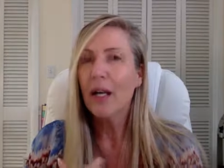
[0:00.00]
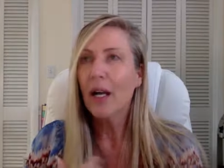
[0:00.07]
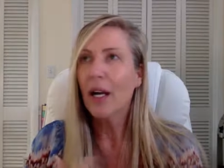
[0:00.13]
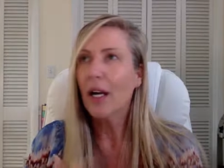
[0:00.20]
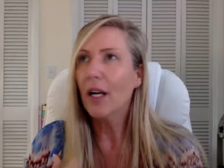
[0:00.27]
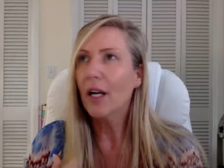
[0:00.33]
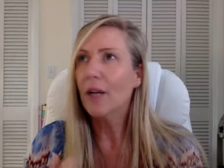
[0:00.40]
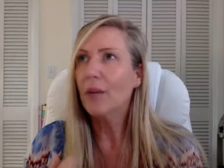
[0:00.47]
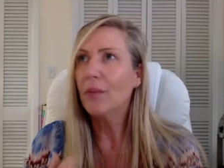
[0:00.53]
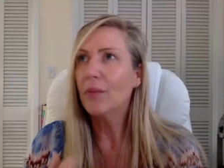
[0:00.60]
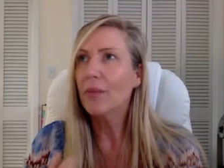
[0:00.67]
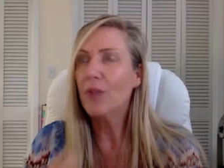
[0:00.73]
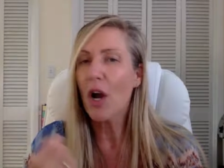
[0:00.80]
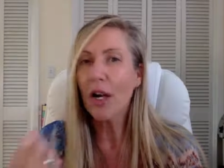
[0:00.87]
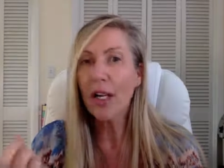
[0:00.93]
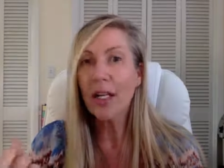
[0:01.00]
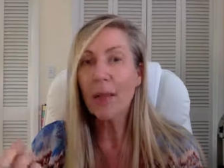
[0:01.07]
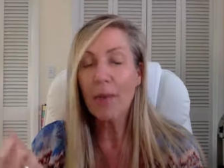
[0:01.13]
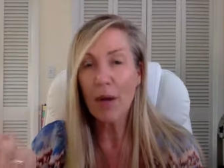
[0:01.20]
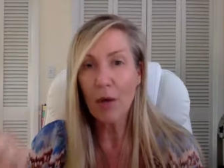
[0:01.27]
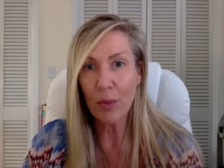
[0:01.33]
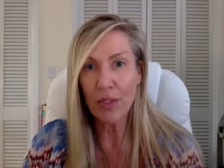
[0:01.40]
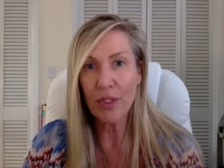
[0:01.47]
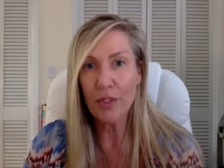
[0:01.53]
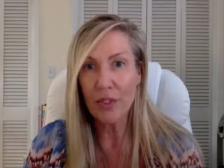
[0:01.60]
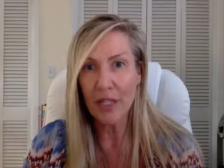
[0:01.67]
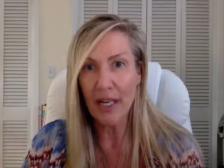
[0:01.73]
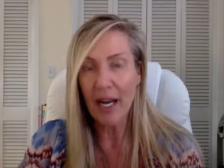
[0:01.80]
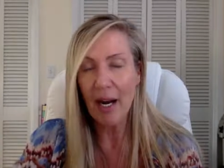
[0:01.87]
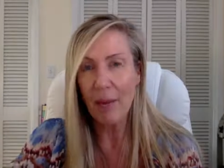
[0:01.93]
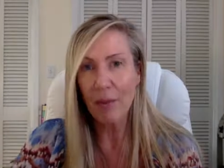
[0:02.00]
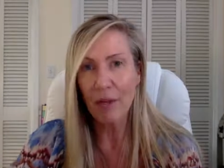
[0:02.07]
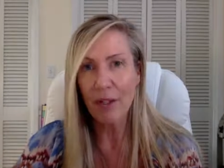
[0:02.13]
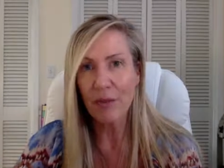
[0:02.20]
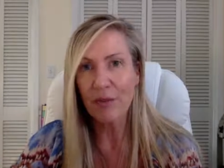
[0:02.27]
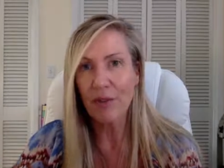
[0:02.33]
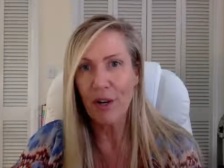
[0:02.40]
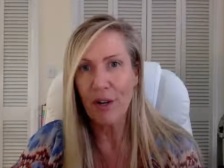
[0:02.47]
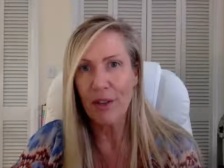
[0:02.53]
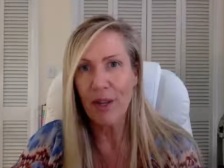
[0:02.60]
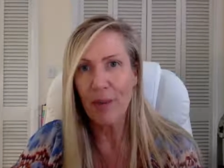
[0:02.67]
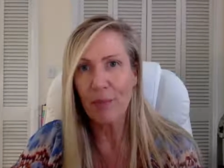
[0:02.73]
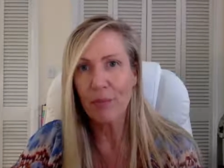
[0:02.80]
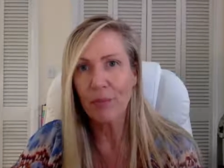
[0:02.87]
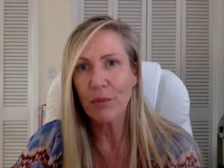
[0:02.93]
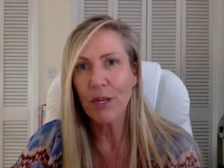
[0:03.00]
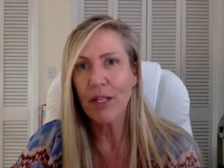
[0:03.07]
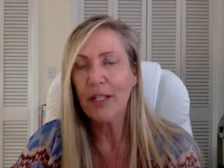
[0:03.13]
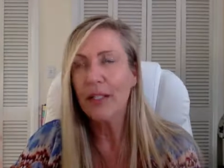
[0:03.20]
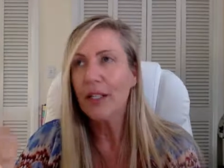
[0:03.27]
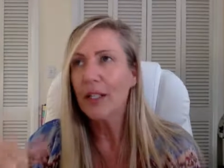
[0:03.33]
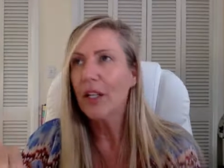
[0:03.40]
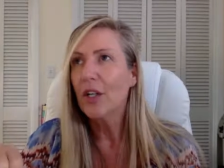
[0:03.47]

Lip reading: talking about it when there's a camera in front of them, right?